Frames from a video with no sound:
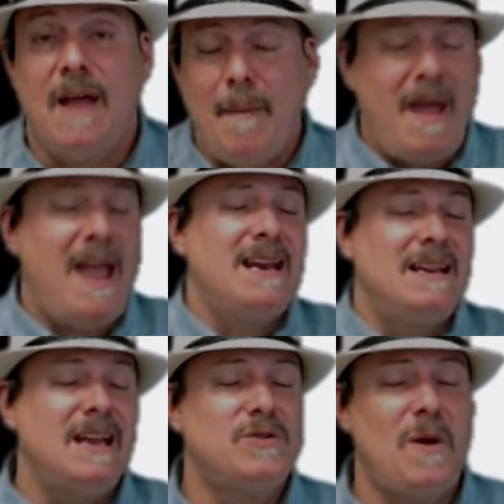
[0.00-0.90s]
I'm buying
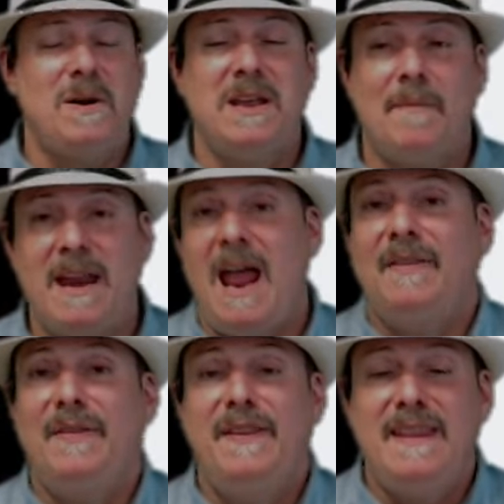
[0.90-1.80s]
electroneum and
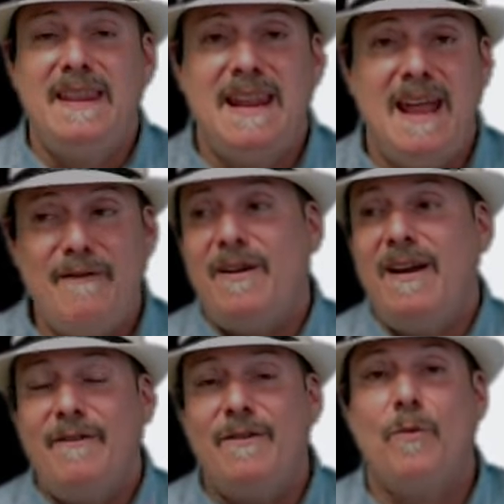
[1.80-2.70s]
I'll never
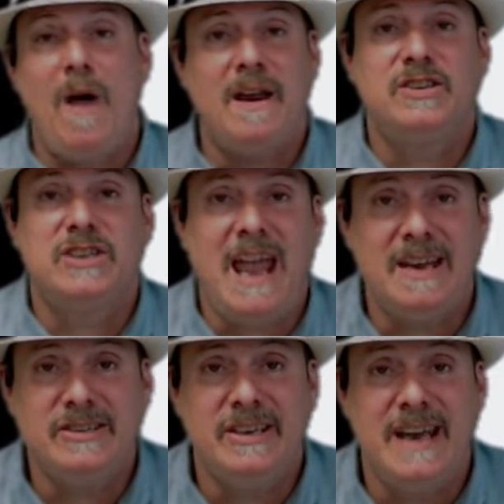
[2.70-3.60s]
ever want to
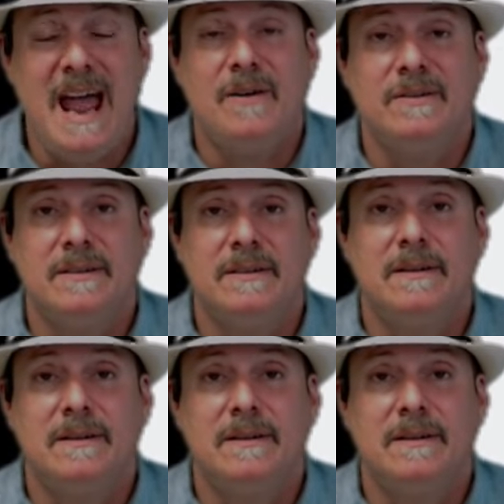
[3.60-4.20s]
cash it out.